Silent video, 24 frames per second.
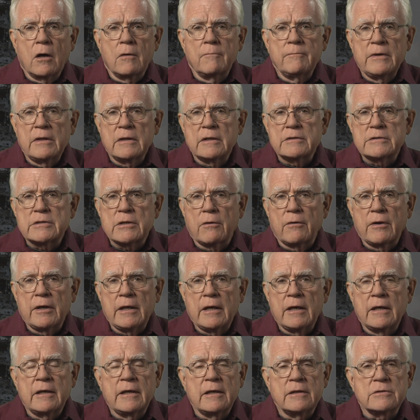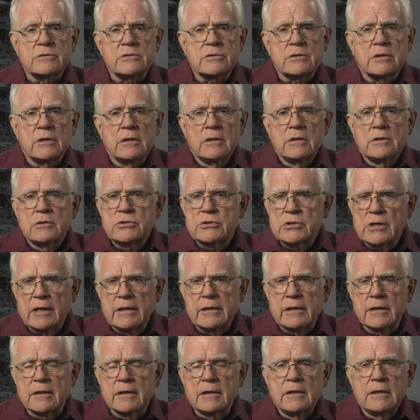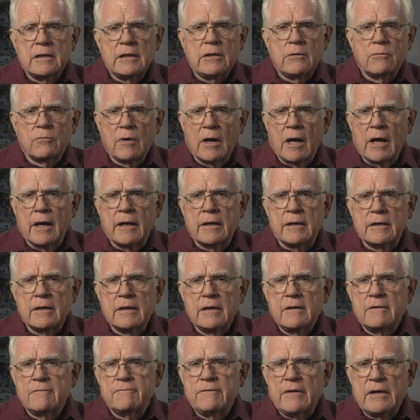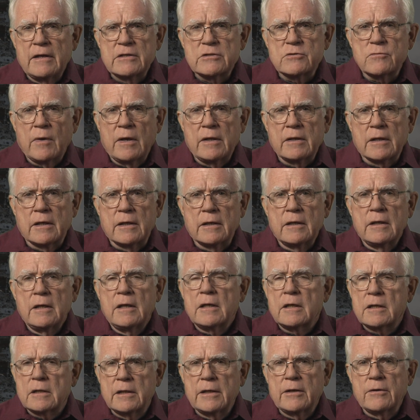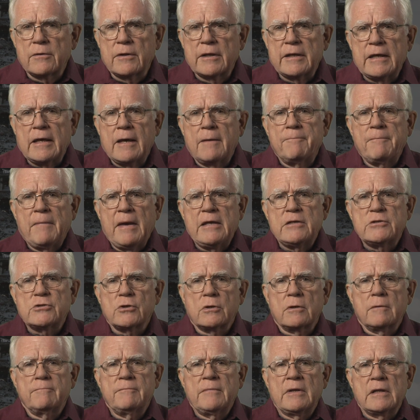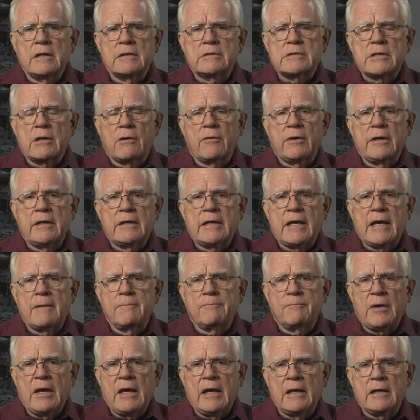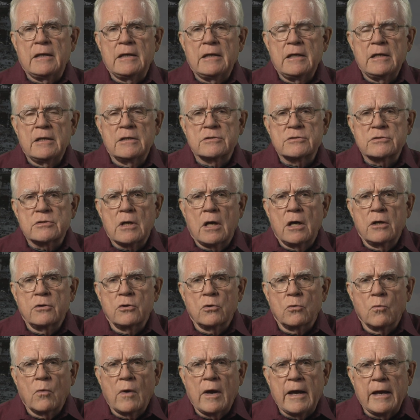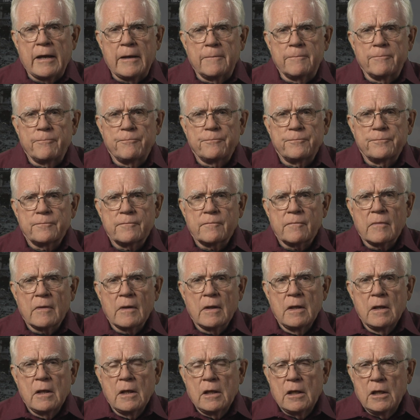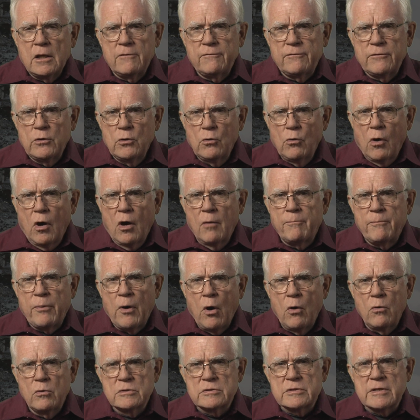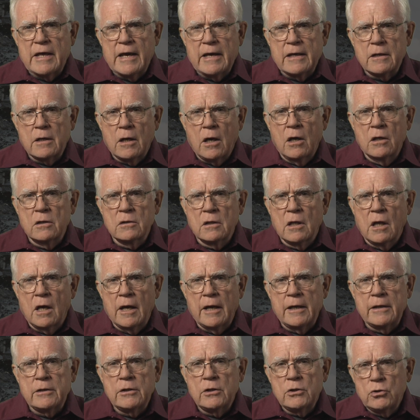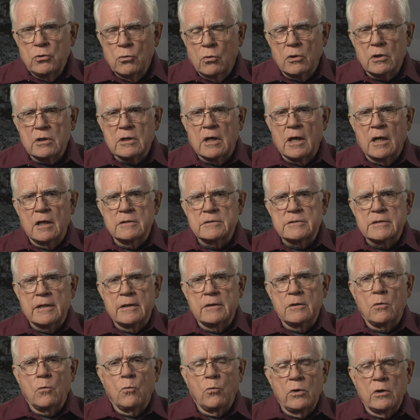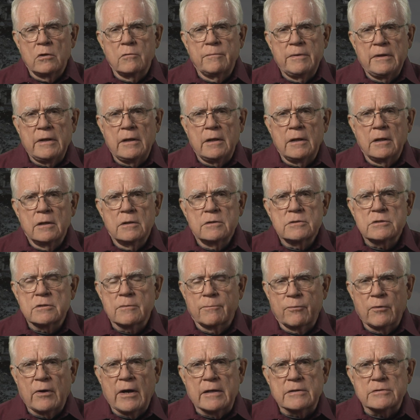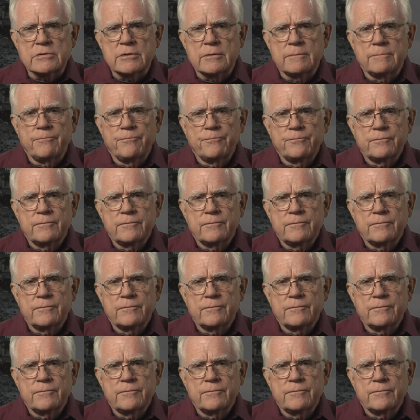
our military against China, Iran, Venezuela. Clearly, a major military campaign is underway. If you oppose that online, your content will be suppressed.